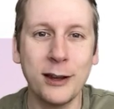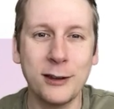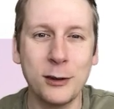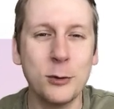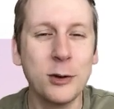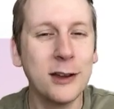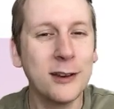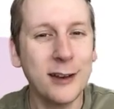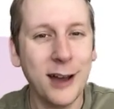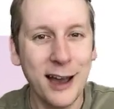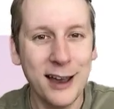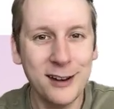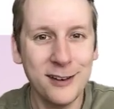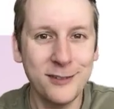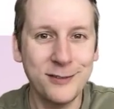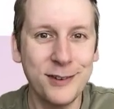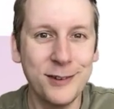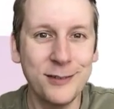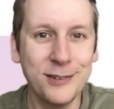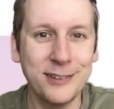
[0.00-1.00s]
You can kind
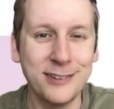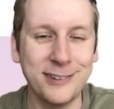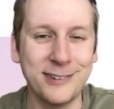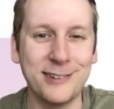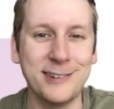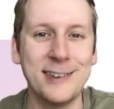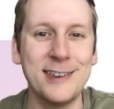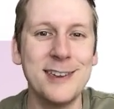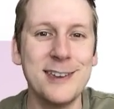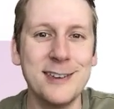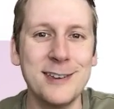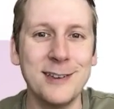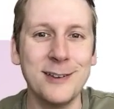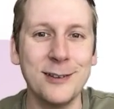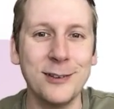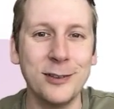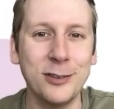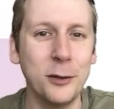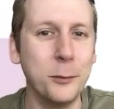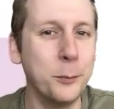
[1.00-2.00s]
of even see
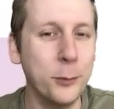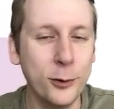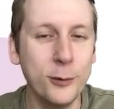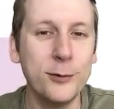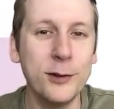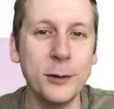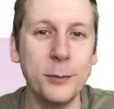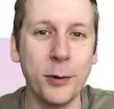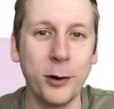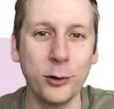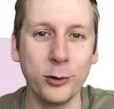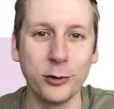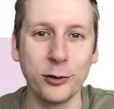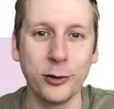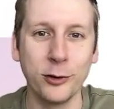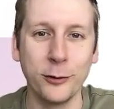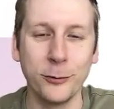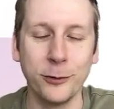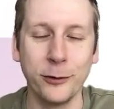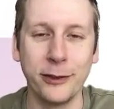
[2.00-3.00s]
the movie
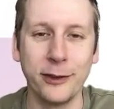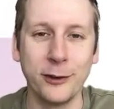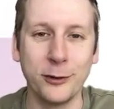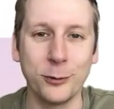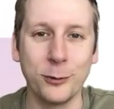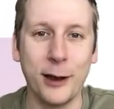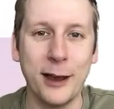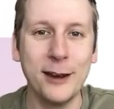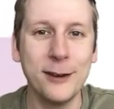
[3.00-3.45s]
poster for this, right?